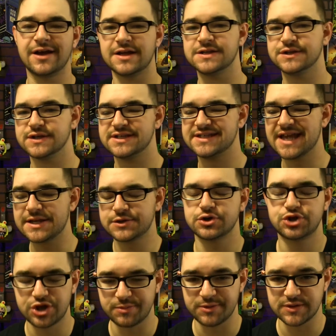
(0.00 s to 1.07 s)
against the
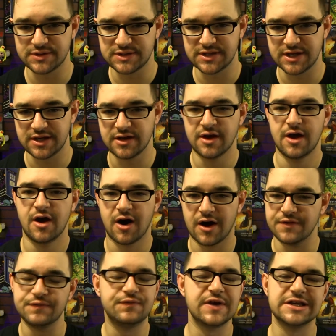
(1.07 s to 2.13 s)
censorship you see
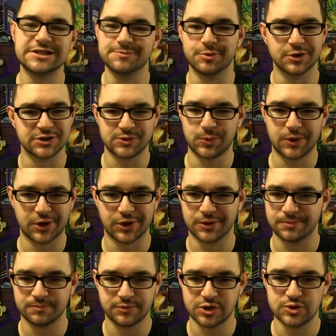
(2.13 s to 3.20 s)
on Facebook,
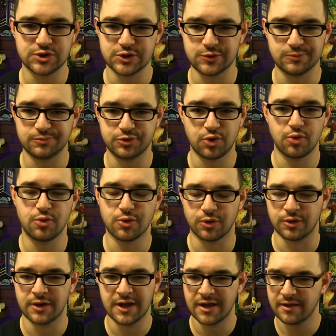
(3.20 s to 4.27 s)
Twitter, YouTube,
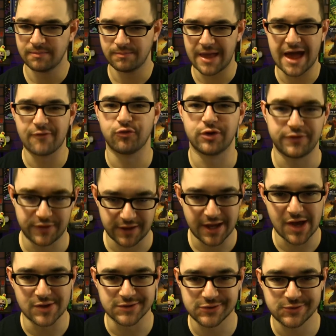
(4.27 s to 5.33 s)
Google,
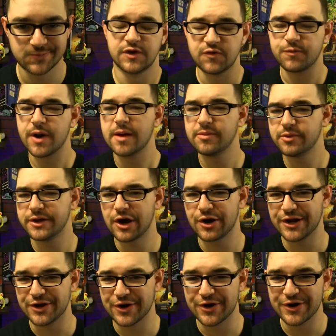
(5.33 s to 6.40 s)
everything else. You've probably
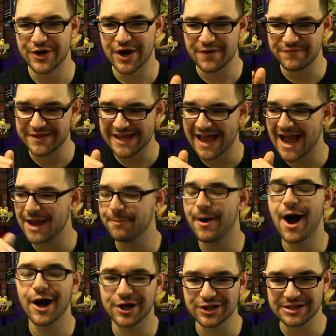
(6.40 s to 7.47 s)
already heard of the
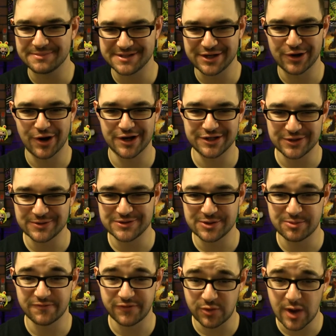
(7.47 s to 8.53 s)
adpocalypse here on
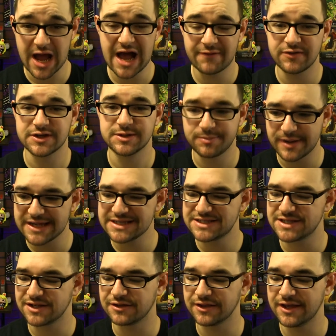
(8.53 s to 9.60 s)
YouTube. If you haven't,
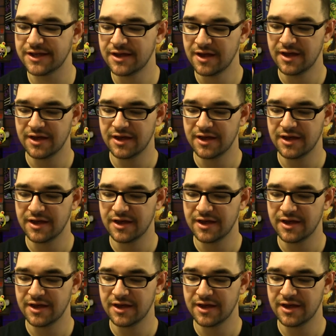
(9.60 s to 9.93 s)
basically